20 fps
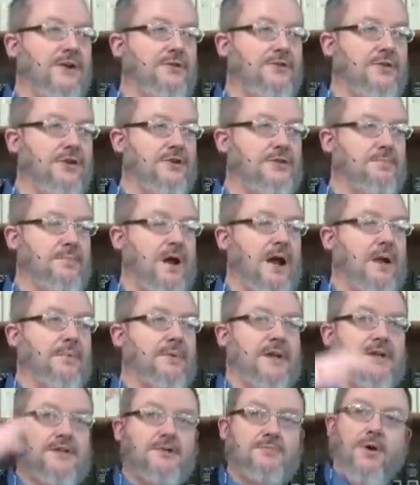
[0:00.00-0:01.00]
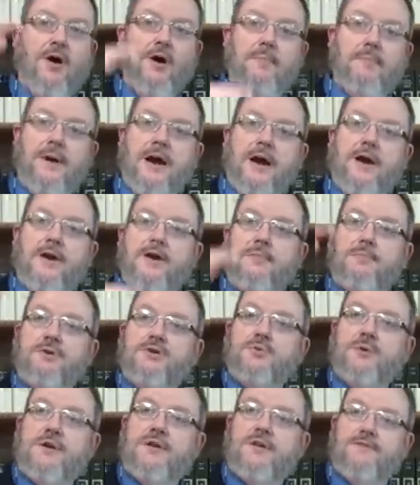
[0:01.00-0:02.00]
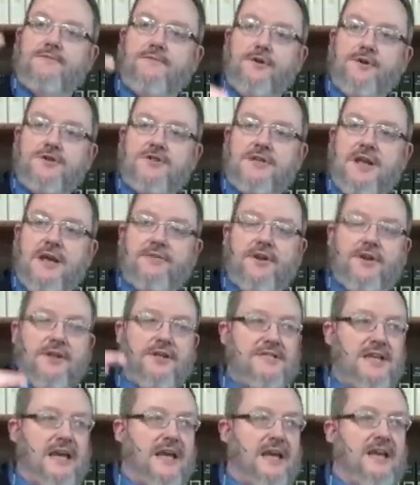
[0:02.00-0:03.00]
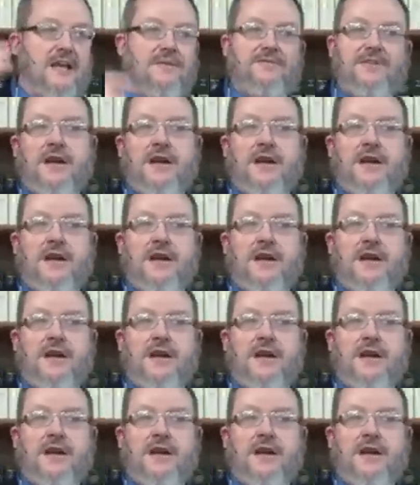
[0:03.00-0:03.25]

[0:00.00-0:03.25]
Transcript: there is probably a small barrier between the first heaven and the second heaven.